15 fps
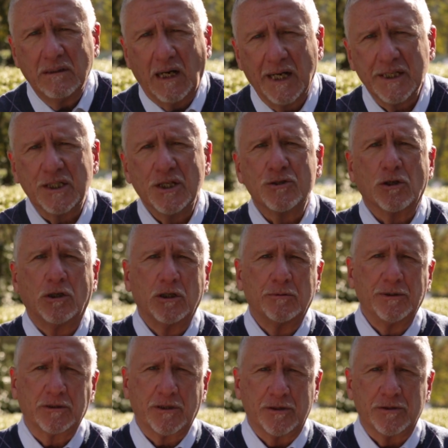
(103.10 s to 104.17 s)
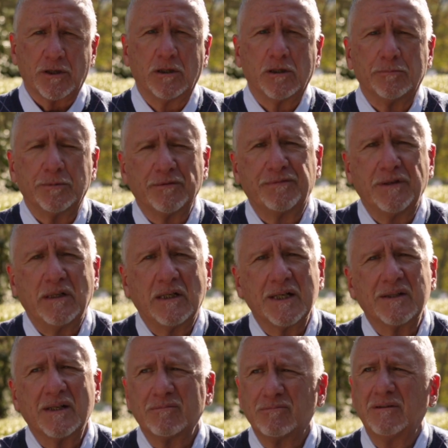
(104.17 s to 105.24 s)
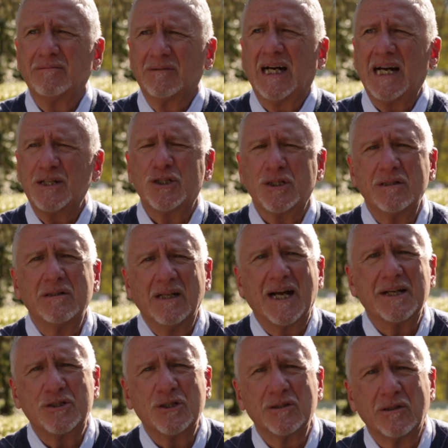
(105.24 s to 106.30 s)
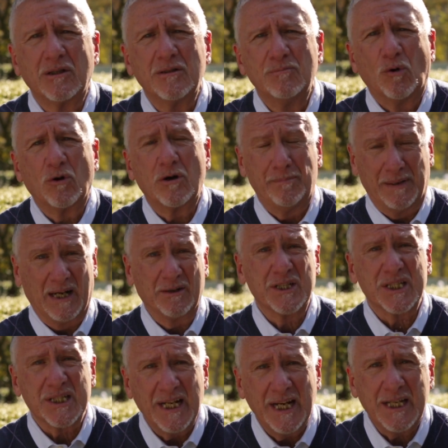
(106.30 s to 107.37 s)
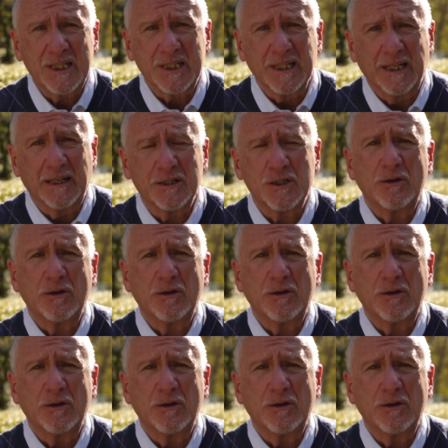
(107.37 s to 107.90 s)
uncontrollable, controllable fear, I thought, well, I should learn more about snakes then.